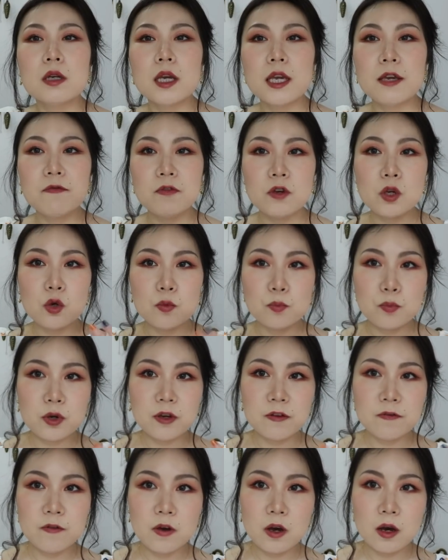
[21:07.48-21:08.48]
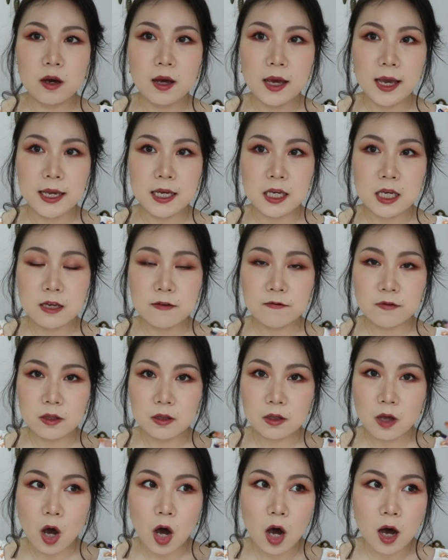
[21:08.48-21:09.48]
If you prefer a even
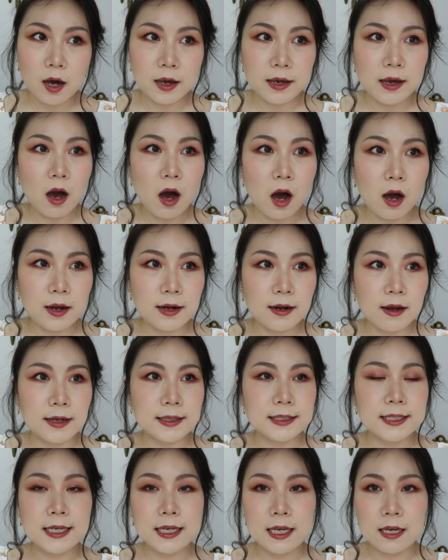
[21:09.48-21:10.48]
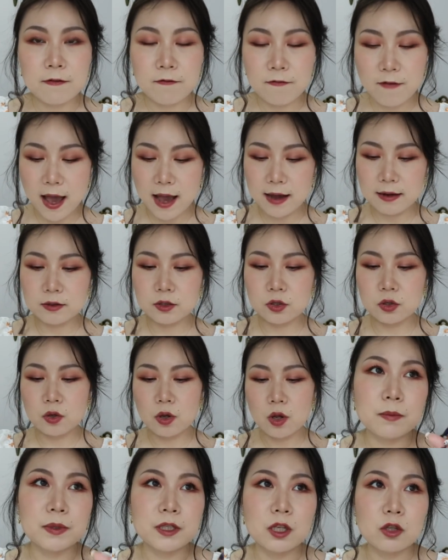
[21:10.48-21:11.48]
higher highlighting effect
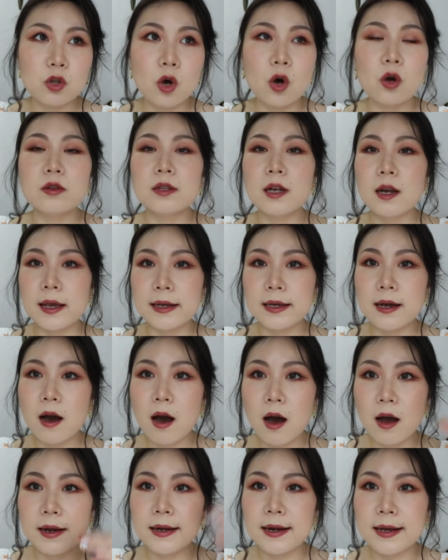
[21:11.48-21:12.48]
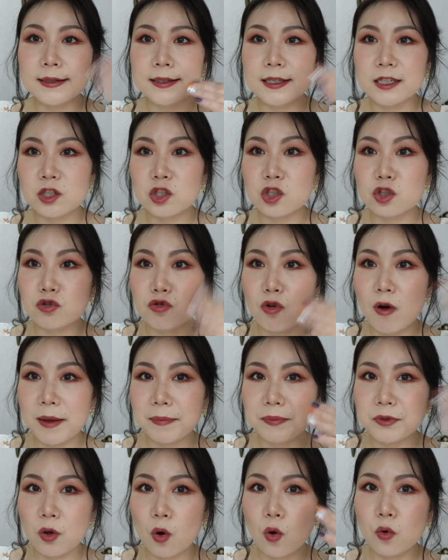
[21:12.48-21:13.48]
but not like a highlighting
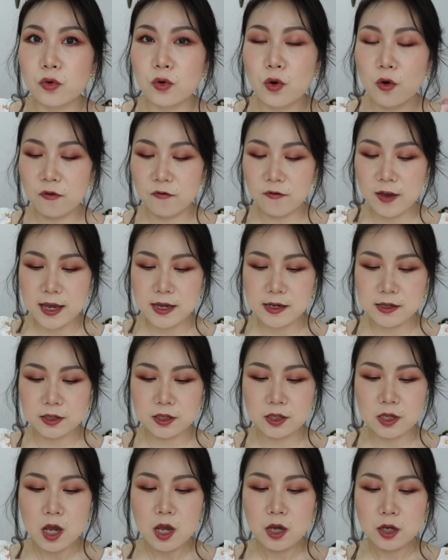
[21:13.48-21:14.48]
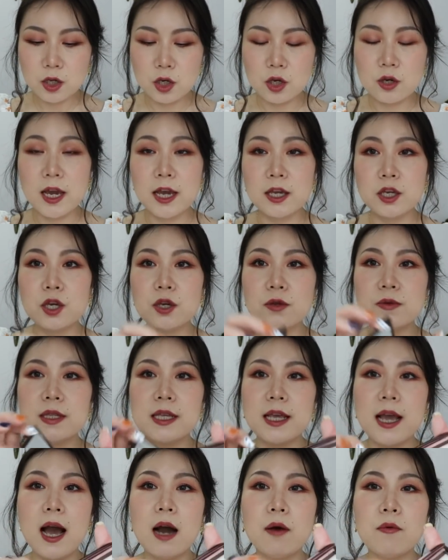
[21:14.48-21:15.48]
stripes on your face, you can use
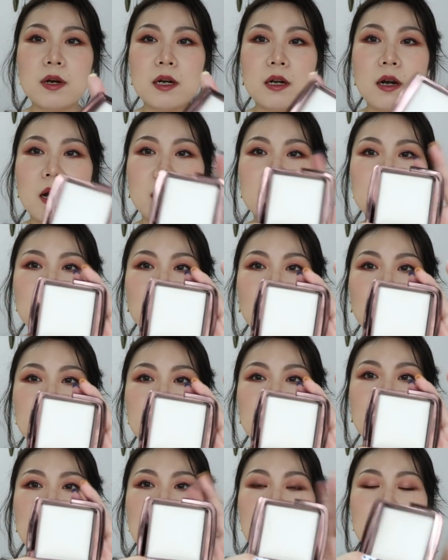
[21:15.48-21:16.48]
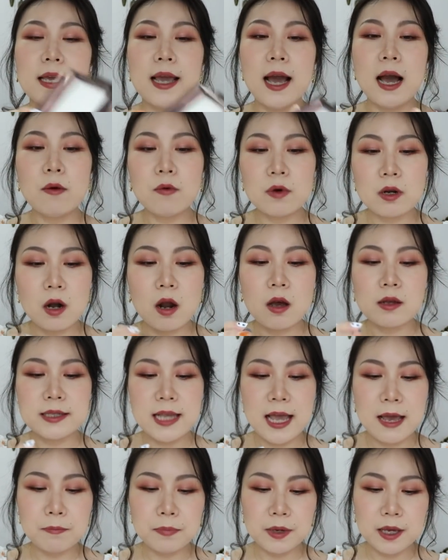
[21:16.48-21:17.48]
the Hourglass one. The Hourglass
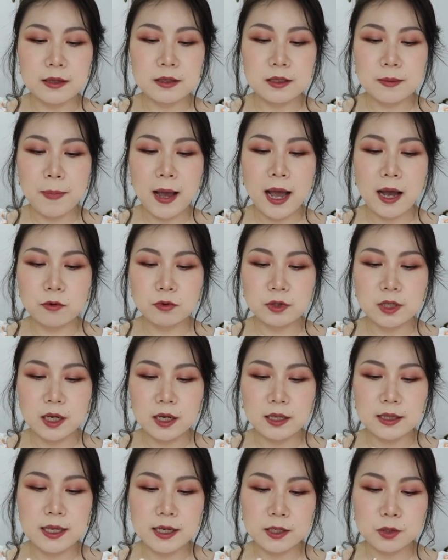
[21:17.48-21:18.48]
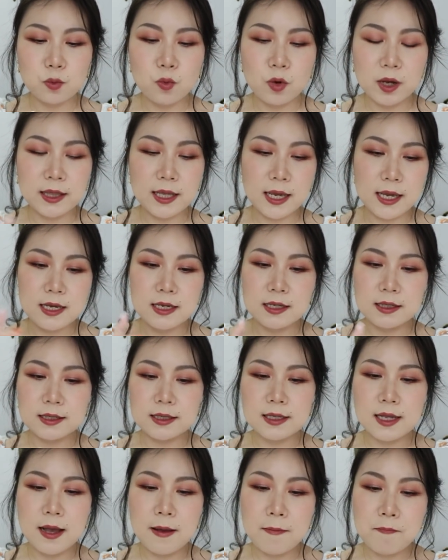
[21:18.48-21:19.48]
Ambient powder, this one is